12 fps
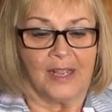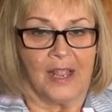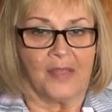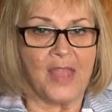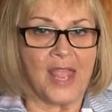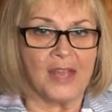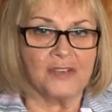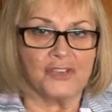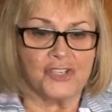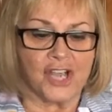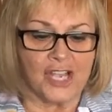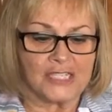And then,
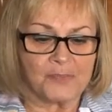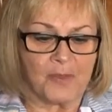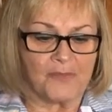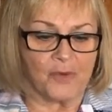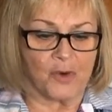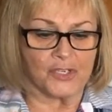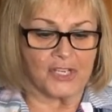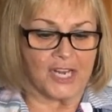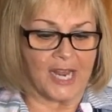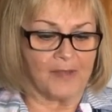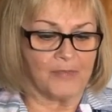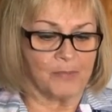just before she
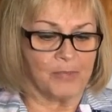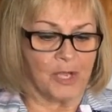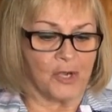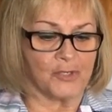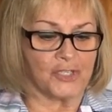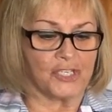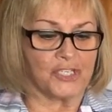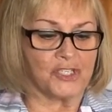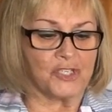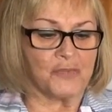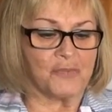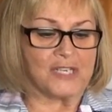gave the blow, she
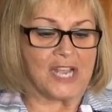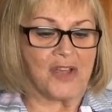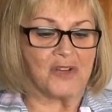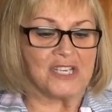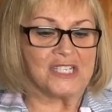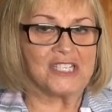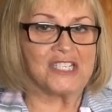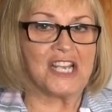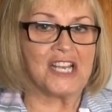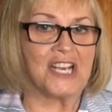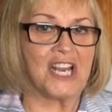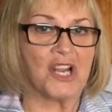stooped down and
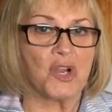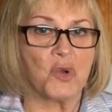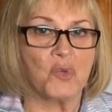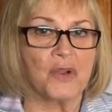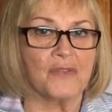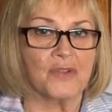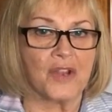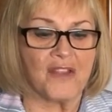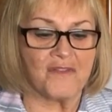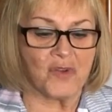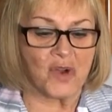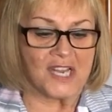said in a
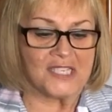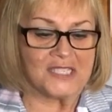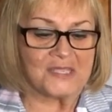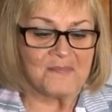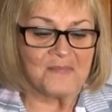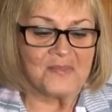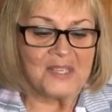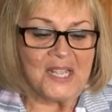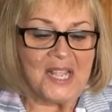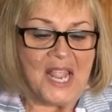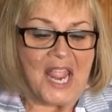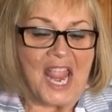quivering voice,
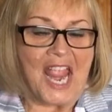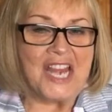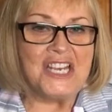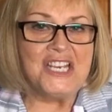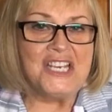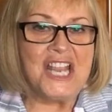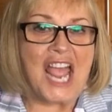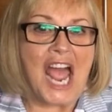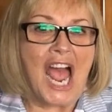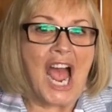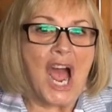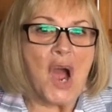"And
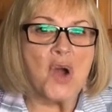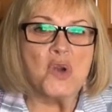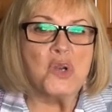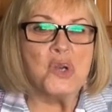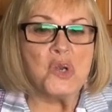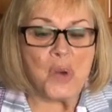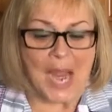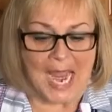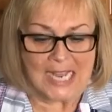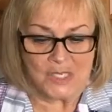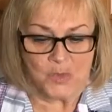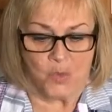now who
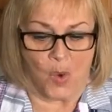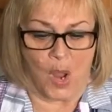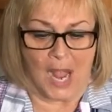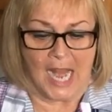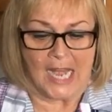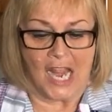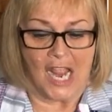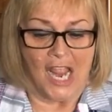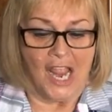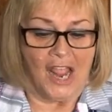has won?